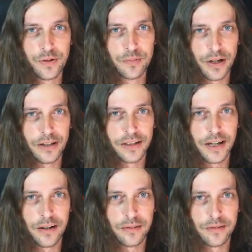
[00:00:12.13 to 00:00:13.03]

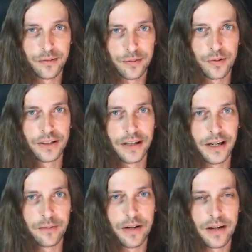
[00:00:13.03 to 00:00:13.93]
breakdown for the
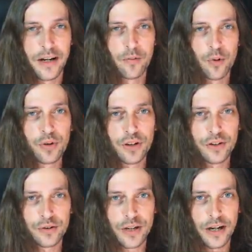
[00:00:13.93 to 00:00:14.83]
game. And what we're going
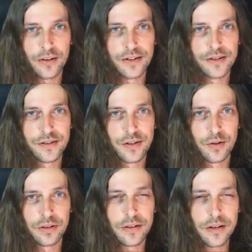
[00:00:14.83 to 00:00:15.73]
to do now is just go a
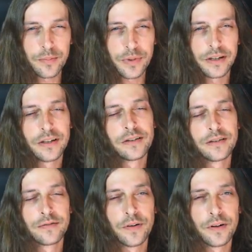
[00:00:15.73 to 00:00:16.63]
little bit into
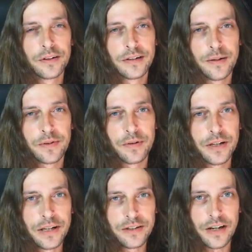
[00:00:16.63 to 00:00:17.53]
further depths on
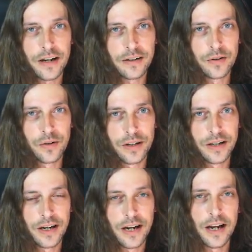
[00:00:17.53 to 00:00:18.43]
each category,
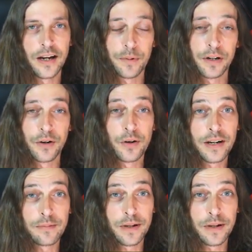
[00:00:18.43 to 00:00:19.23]
and I'm going to go ahead and make